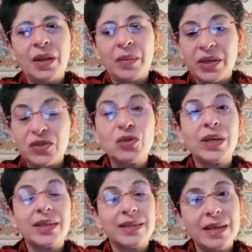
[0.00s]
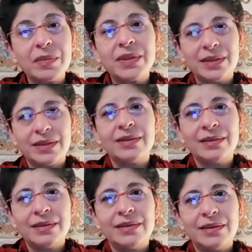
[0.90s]
Because to accept
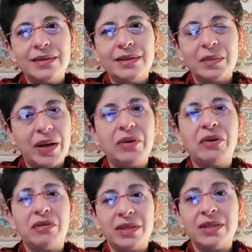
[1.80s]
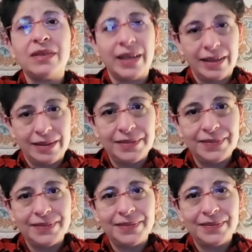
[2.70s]
the power of the divine
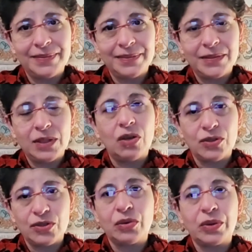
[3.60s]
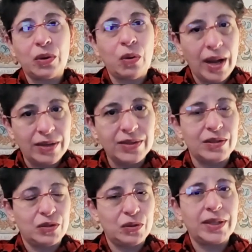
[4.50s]
also requires
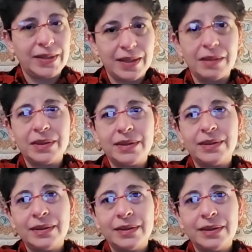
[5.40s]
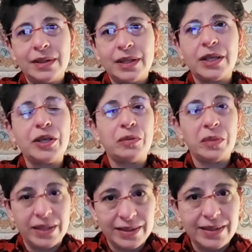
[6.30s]
us to accept the
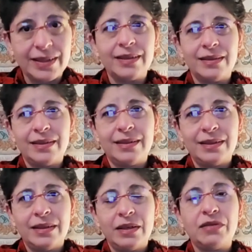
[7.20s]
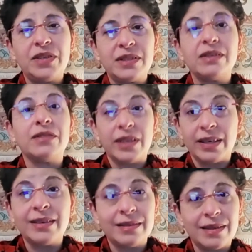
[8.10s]
humility
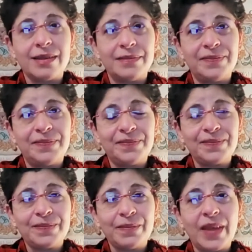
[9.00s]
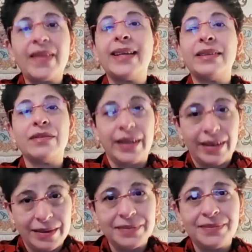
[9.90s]
vis-a-vis that divine.